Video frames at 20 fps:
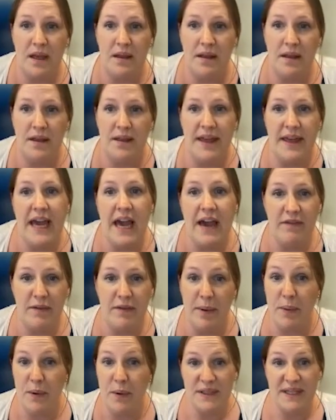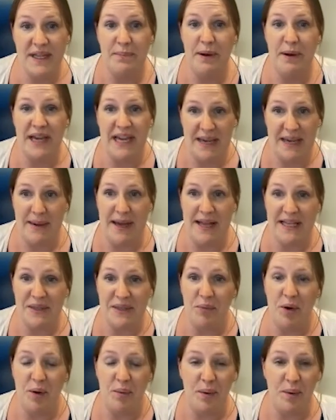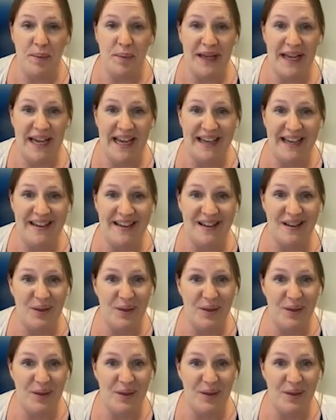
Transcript: That they're careful about what's said by email is probably